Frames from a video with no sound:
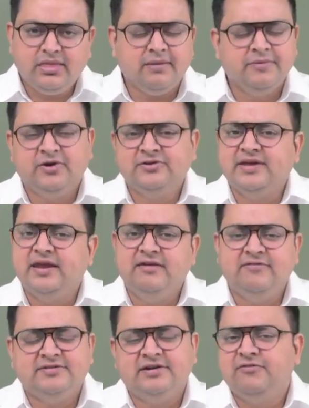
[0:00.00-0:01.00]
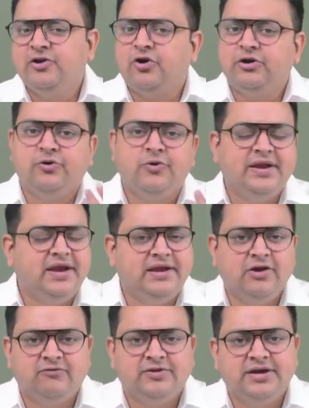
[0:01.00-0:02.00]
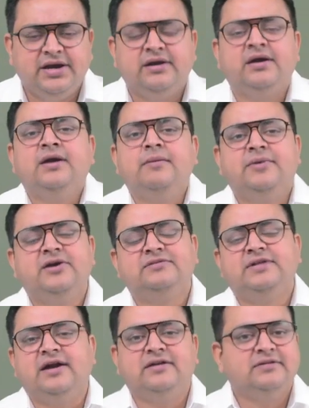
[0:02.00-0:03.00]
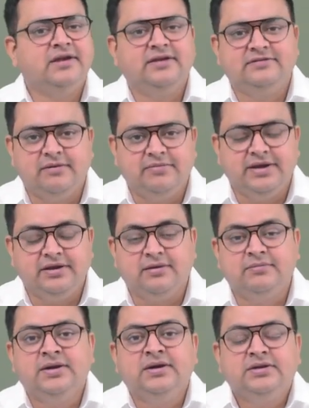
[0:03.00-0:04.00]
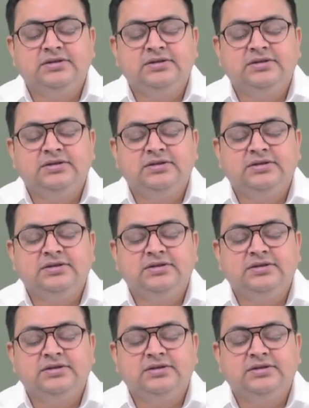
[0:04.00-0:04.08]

Because anyways, it will not go in any of the head because that is an exempt income.